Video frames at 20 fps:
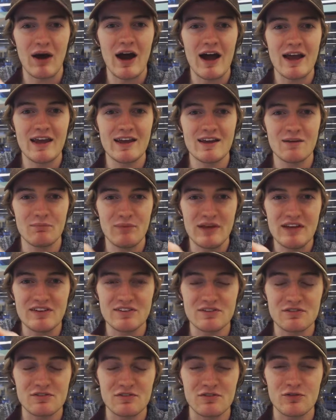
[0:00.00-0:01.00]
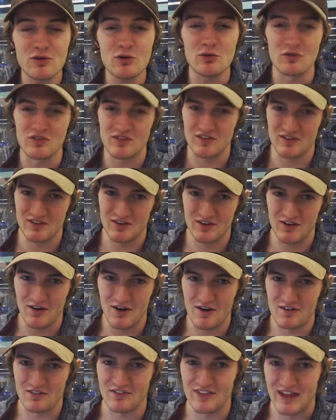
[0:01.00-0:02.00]
buying a piece of fruit
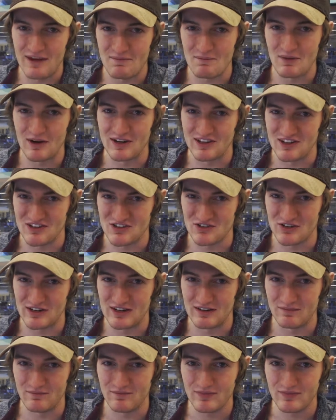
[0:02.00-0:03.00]
off that money tree.